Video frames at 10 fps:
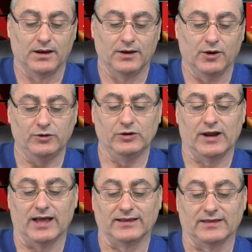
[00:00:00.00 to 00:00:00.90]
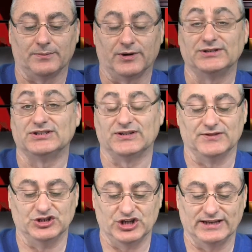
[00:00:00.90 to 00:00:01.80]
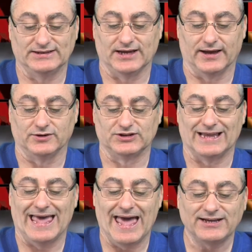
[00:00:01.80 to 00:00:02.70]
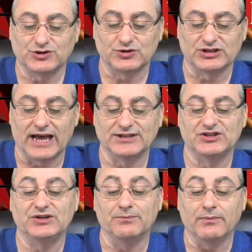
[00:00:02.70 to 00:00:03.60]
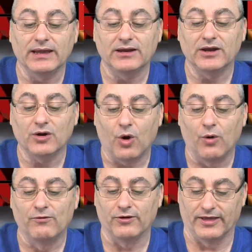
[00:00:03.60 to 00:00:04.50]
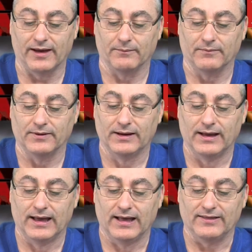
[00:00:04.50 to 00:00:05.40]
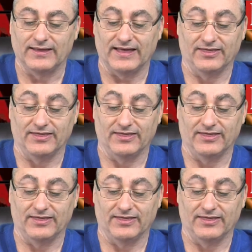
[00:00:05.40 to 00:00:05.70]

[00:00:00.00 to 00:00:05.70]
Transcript: "Know ye not that the princes of the Gentiles exercise dominion over them, that